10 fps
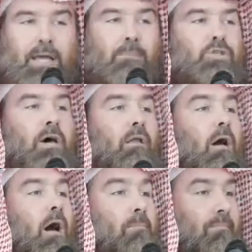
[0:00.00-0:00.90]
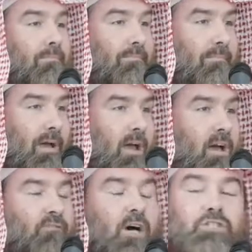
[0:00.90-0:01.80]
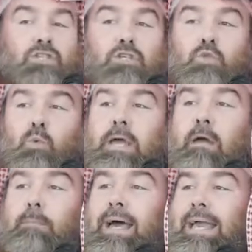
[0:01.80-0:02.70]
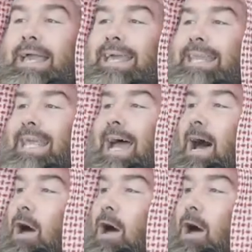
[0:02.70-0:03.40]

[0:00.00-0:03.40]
becomes haram for us to swear by any